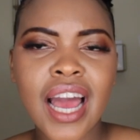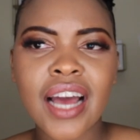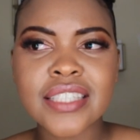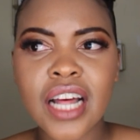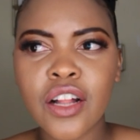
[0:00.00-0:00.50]

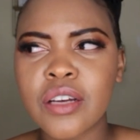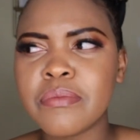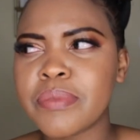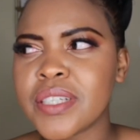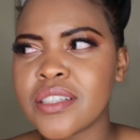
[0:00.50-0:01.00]
I tell
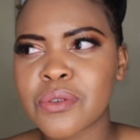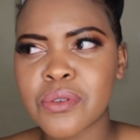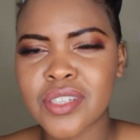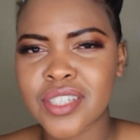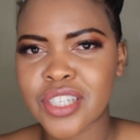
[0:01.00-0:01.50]
him, please
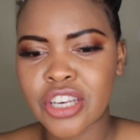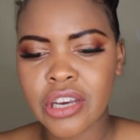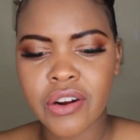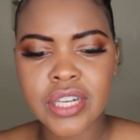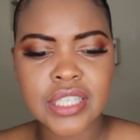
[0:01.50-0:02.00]
call the
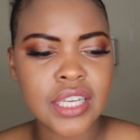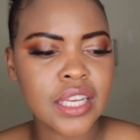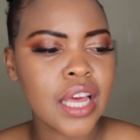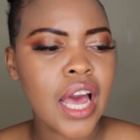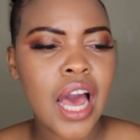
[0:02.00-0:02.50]

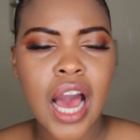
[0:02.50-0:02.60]
security.